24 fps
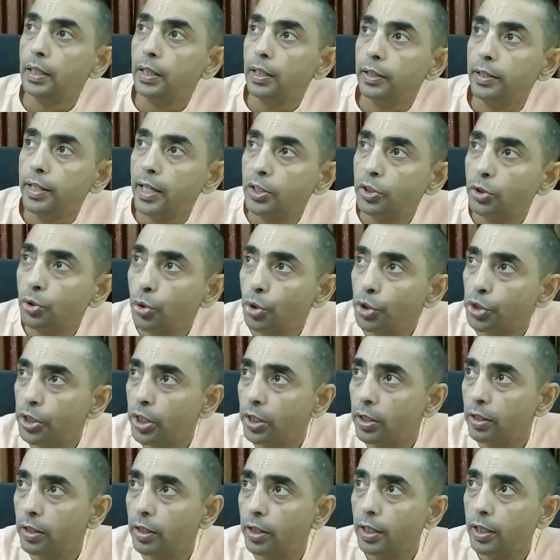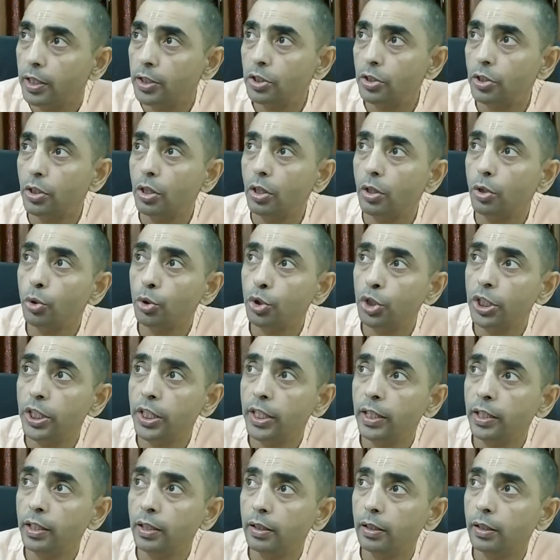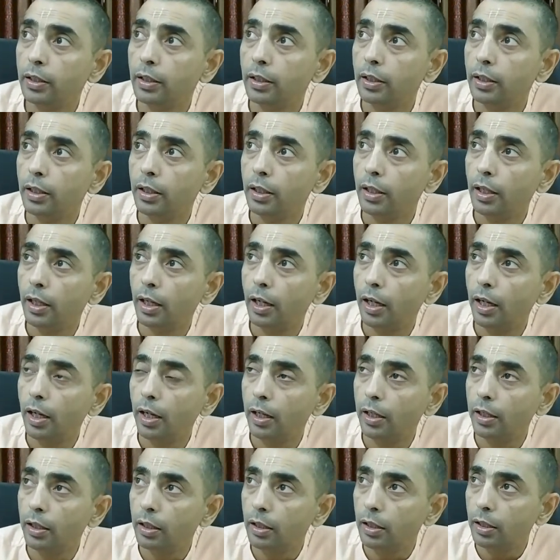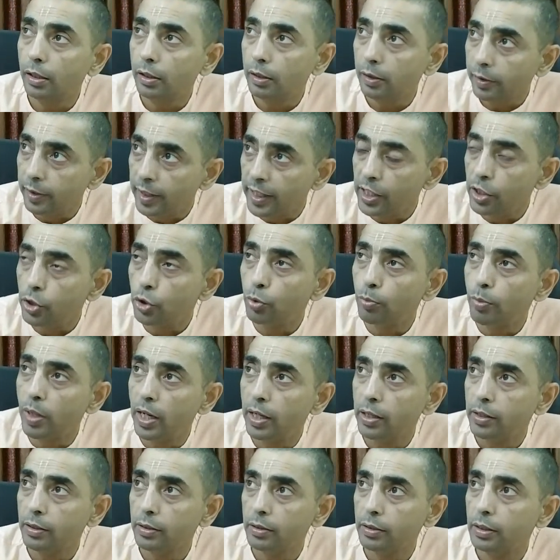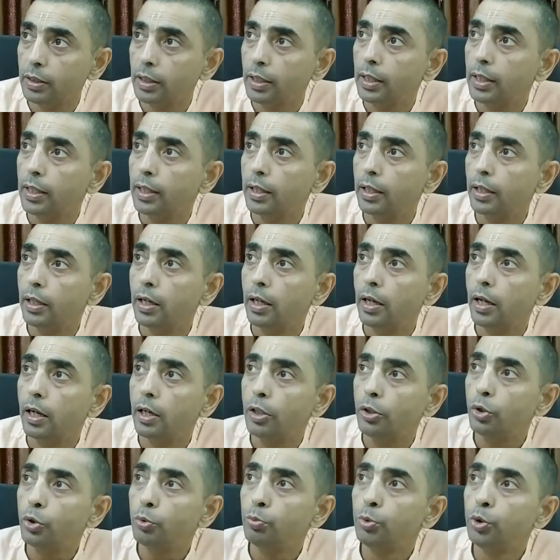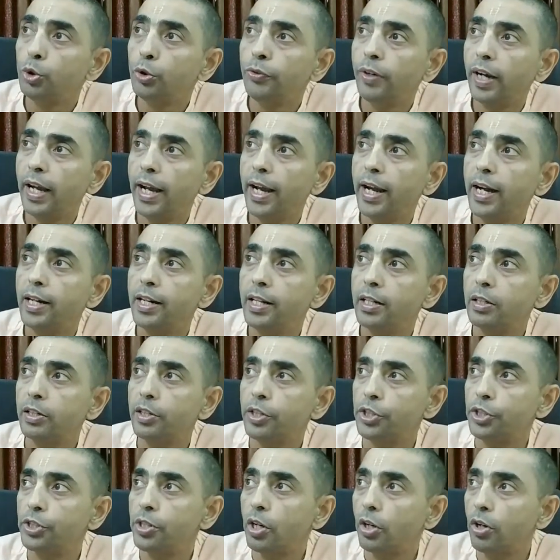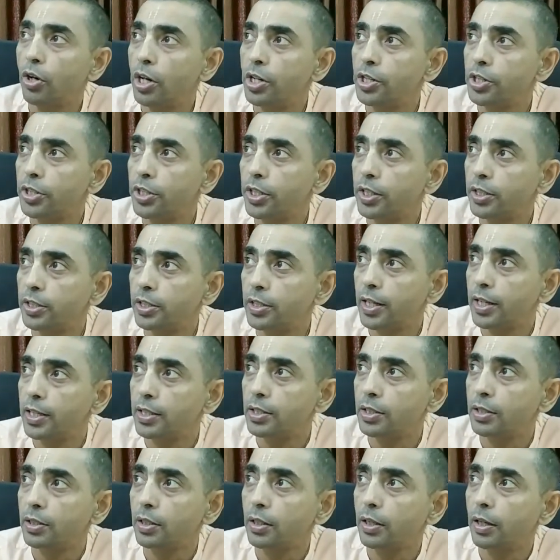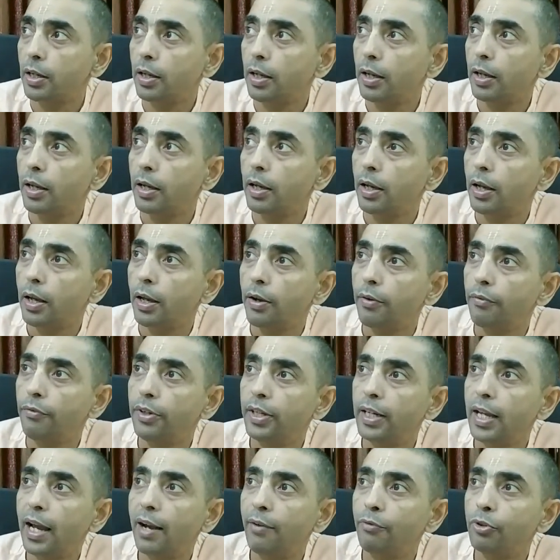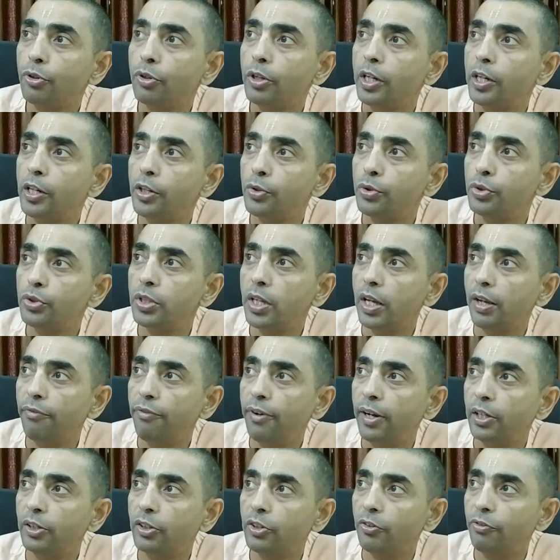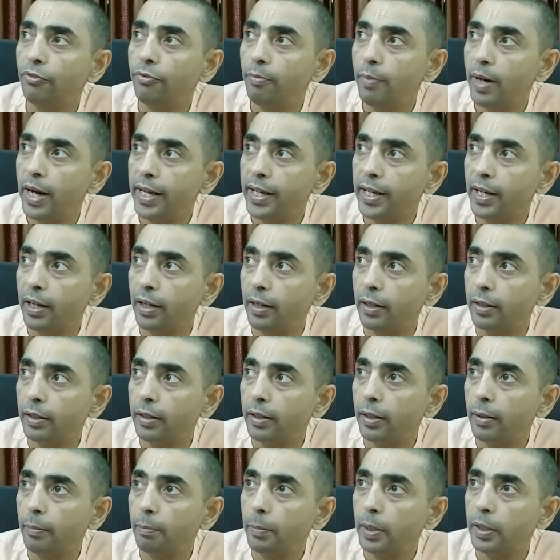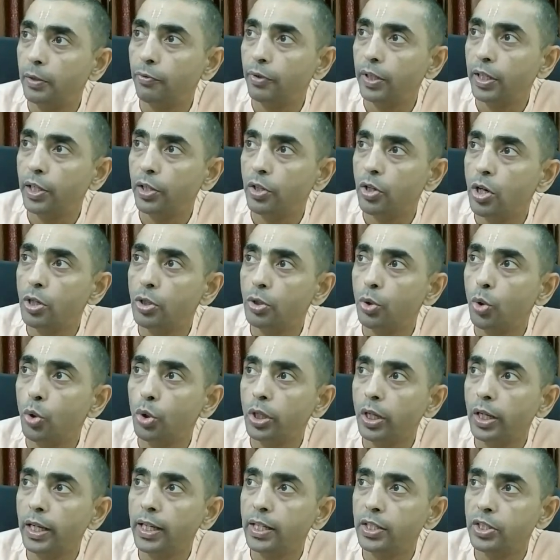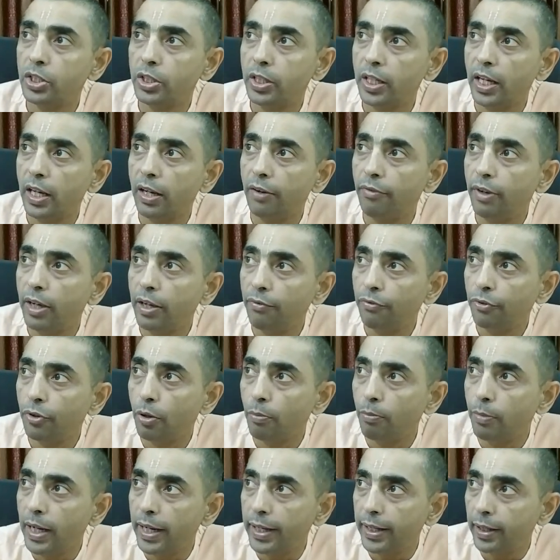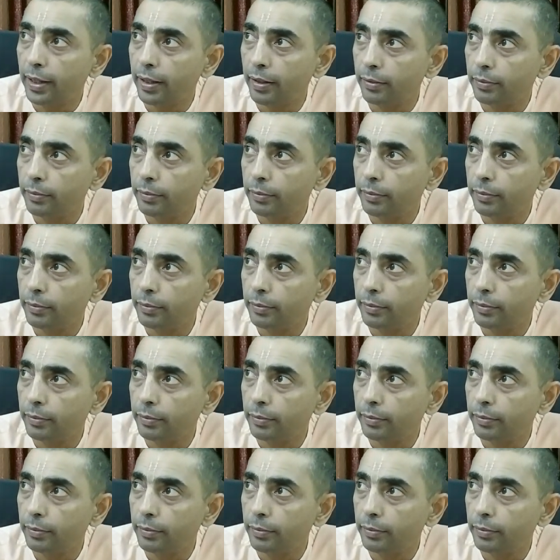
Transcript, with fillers: Next question, Ruchi uh, D. Kumar. To move ahead in Krishna consciousness, we have to reduce the effect of Maya, but we cannot totally stay away from Maya.